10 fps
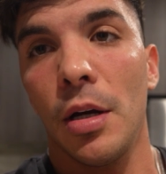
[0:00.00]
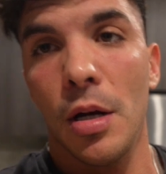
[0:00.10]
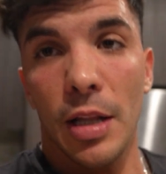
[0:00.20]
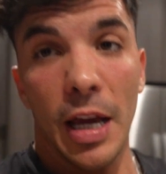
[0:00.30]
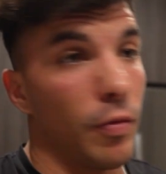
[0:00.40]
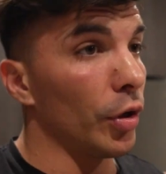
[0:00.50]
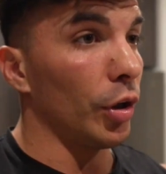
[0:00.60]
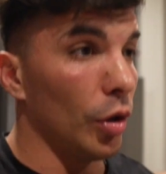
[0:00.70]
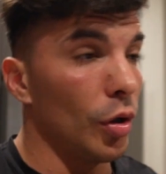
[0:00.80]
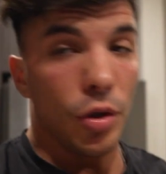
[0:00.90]
like what do
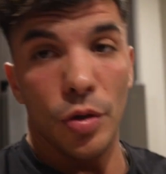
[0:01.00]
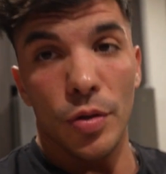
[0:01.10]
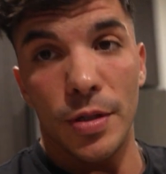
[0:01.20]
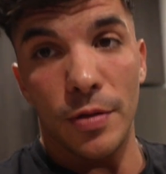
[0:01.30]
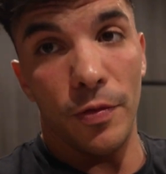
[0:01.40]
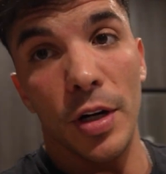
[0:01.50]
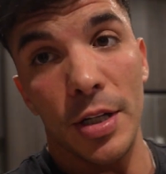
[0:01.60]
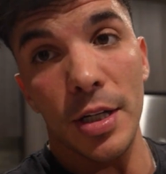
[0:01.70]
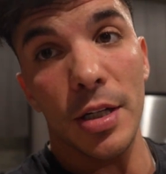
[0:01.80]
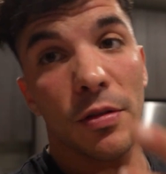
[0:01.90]
you use, what
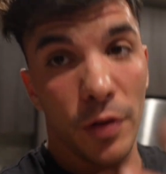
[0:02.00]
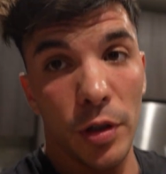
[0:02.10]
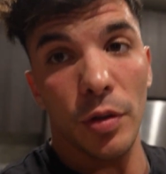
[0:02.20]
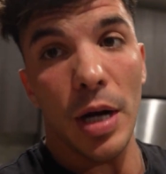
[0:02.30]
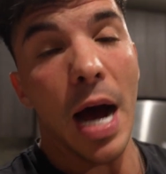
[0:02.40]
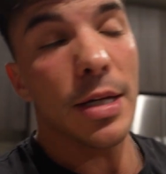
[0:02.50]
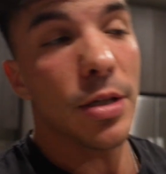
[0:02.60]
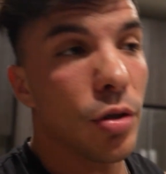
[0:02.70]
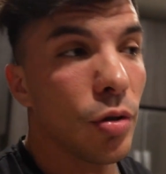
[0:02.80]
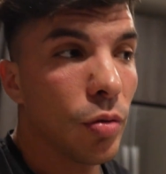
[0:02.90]
is easier for you
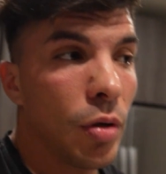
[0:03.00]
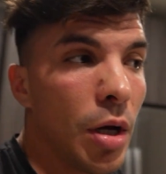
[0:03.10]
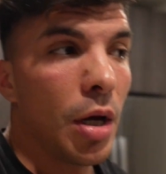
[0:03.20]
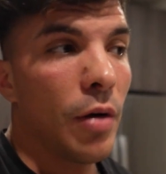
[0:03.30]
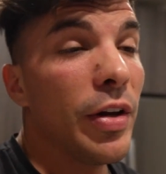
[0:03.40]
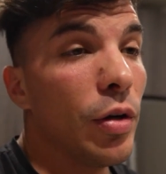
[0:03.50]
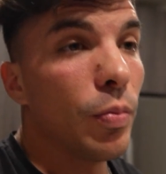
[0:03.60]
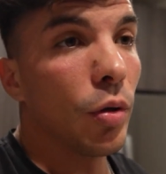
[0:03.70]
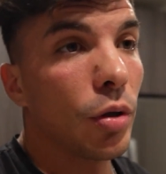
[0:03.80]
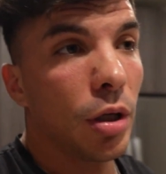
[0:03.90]
guys to, when you
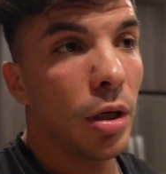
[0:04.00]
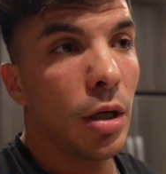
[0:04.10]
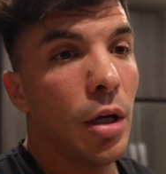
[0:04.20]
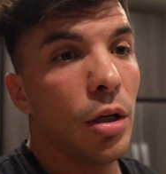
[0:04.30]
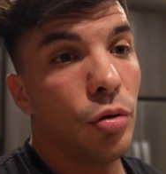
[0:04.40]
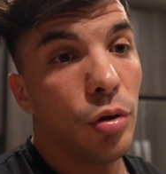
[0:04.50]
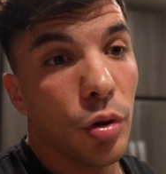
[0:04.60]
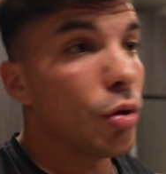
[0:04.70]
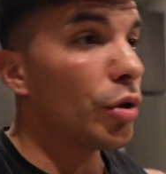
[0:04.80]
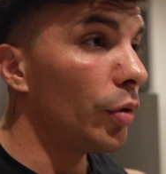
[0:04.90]
bulk, to
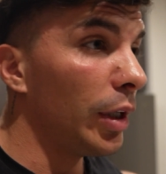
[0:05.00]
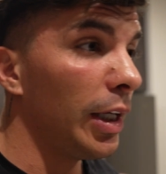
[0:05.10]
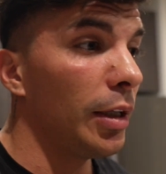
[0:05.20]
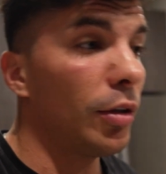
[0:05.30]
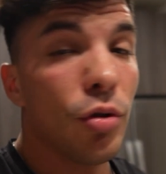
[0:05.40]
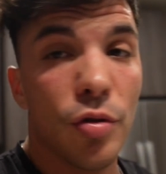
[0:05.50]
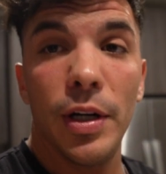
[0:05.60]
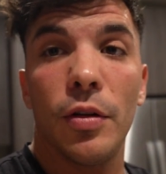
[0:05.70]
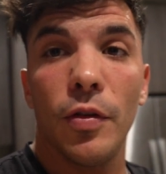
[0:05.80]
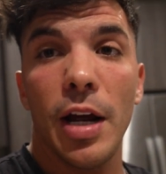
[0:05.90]
use, to eat, to
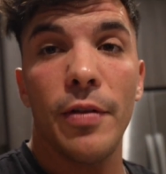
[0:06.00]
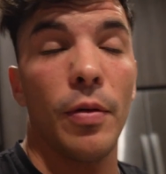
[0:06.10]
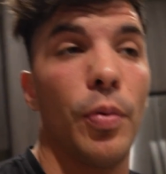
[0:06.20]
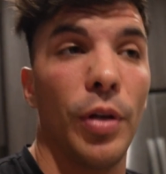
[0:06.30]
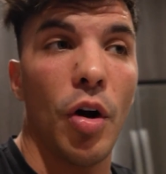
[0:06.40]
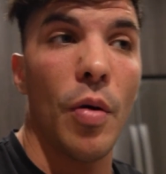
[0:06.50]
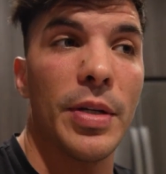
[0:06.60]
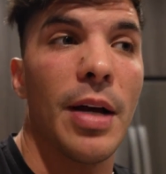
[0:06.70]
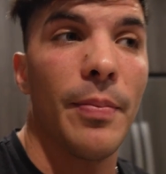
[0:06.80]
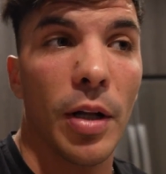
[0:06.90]
drink, whatever, put the
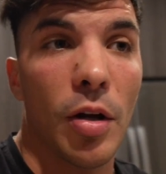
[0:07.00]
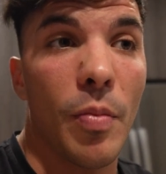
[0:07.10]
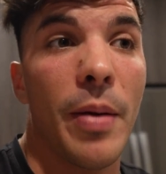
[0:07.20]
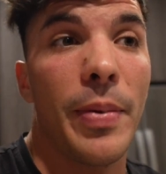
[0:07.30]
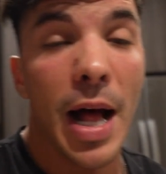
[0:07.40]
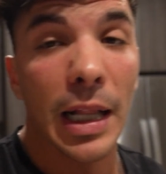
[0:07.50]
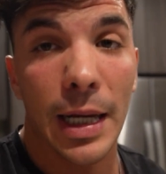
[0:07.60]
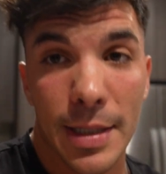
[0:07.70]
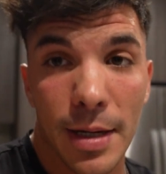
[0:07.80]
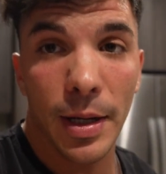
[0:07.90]
comments down below, maybe I'll get some